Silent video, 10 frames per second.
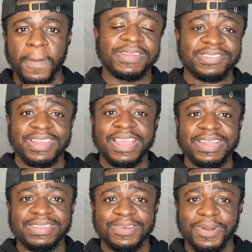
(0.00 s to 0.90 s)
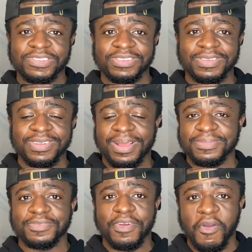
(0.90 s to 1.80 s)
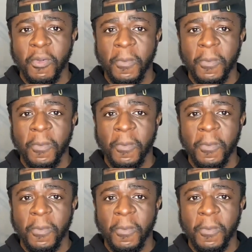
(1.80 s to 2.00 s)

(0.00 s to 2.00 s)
Second question comes from